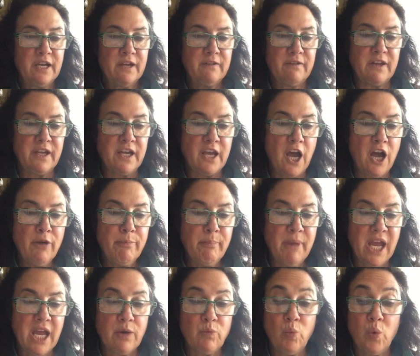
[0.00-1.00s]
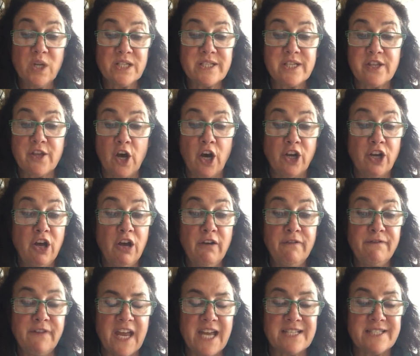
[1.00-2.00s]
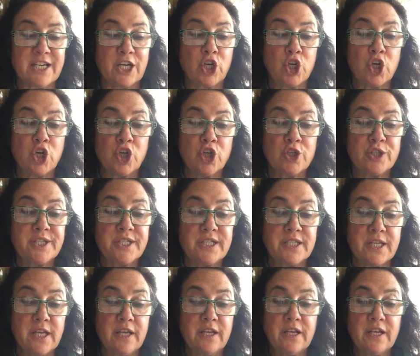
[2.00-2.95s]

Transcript: The young man once thought of as cursed